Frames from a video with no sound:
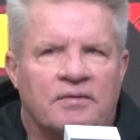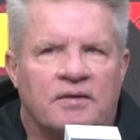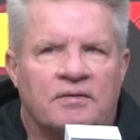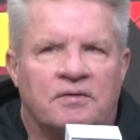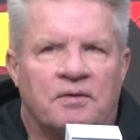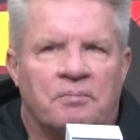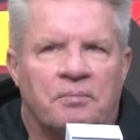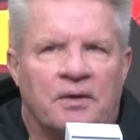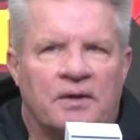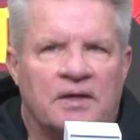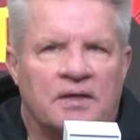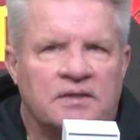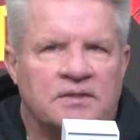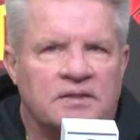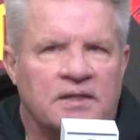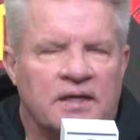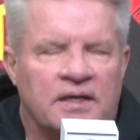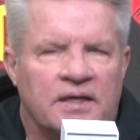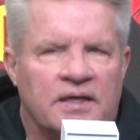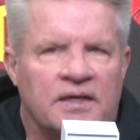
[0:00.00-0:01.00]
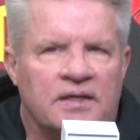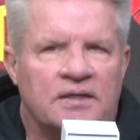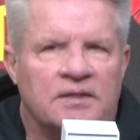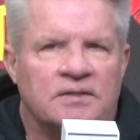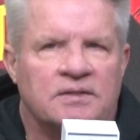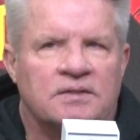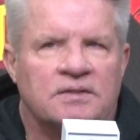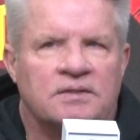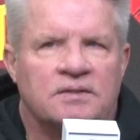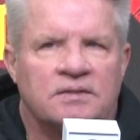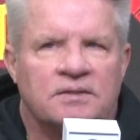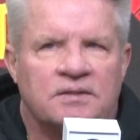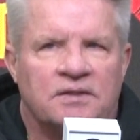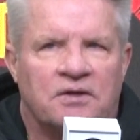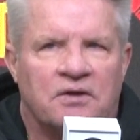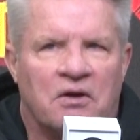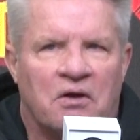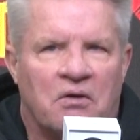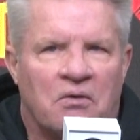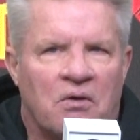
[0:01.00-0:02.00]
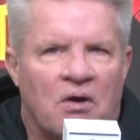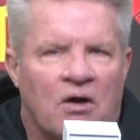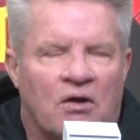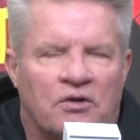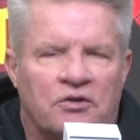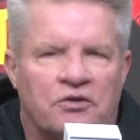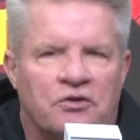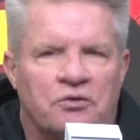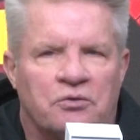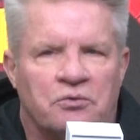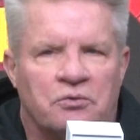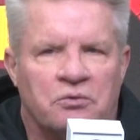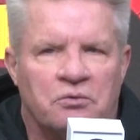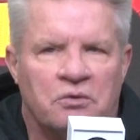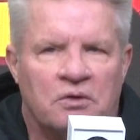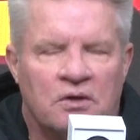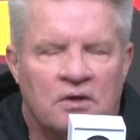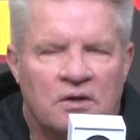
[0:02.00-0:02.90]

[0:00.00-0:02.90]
think the biggest thing is, are you